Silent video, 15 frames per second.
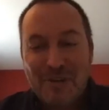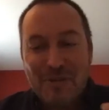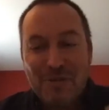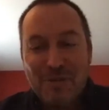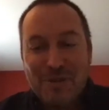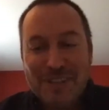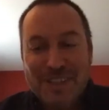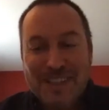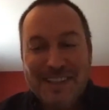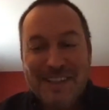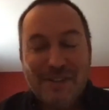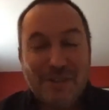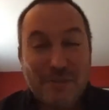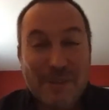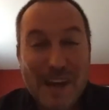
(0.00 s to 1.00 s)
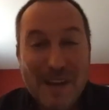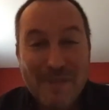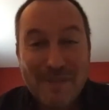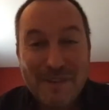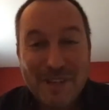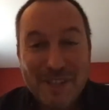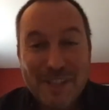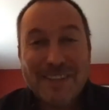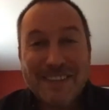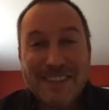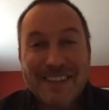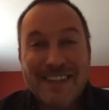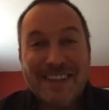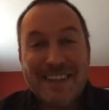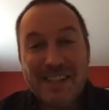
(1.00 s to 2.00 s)
Go see, you know, do we have a vision?
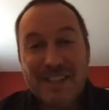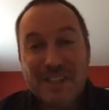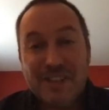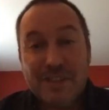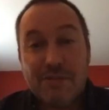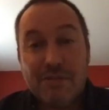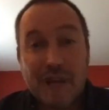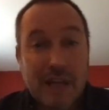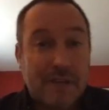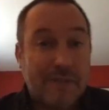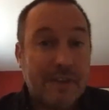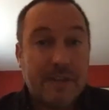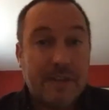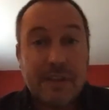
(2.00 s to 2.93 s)
Uh, is it still relevant?